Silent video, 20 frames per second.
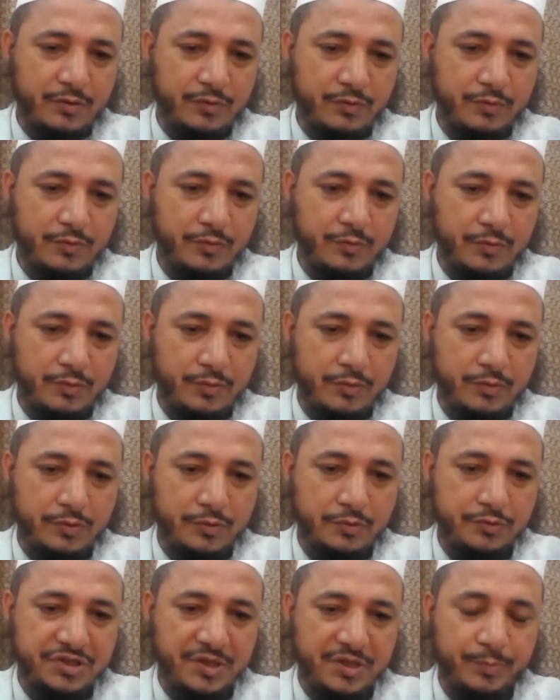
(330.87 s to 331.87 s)

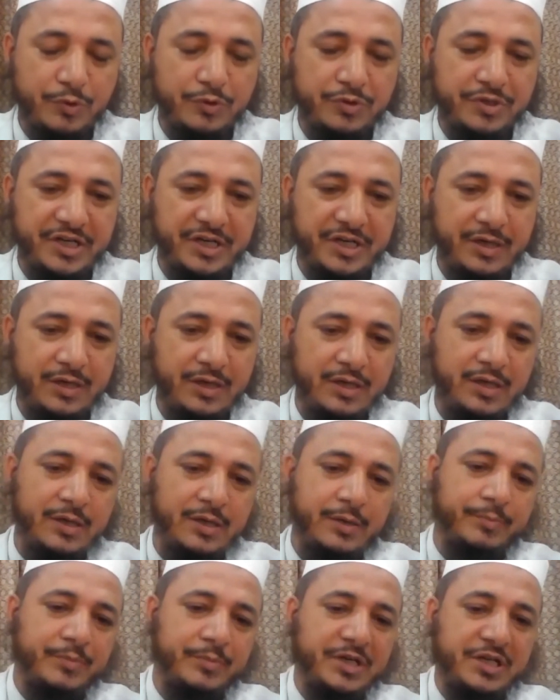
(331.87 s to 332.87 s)
who supported
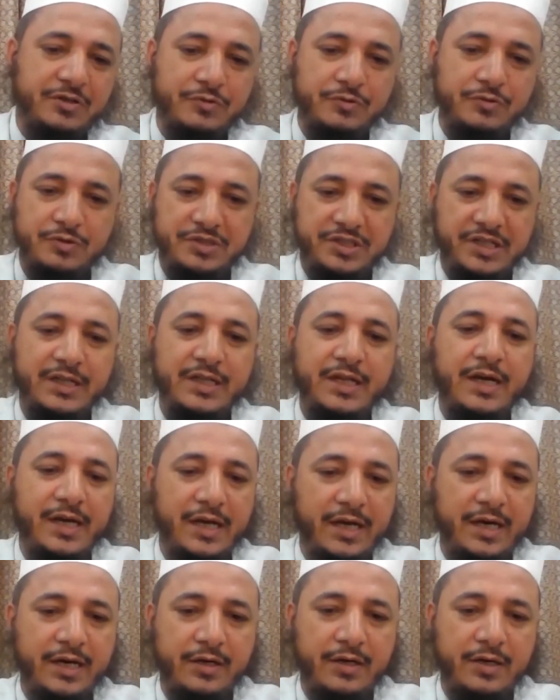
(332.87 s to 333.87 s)
me till the
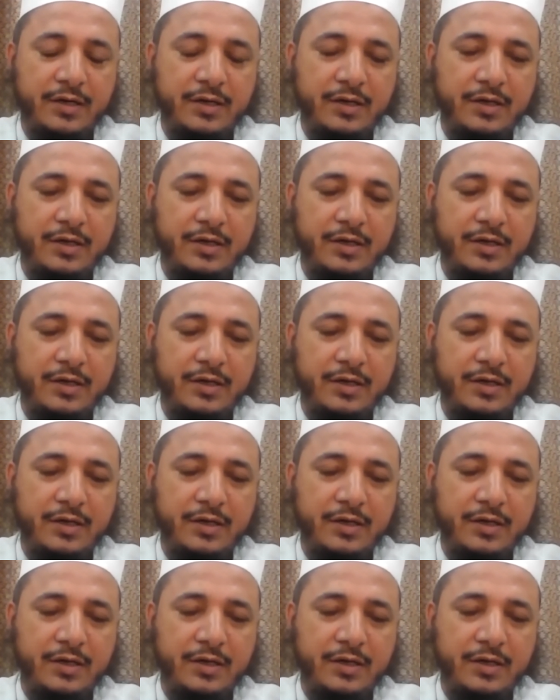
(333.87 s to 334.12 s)
end.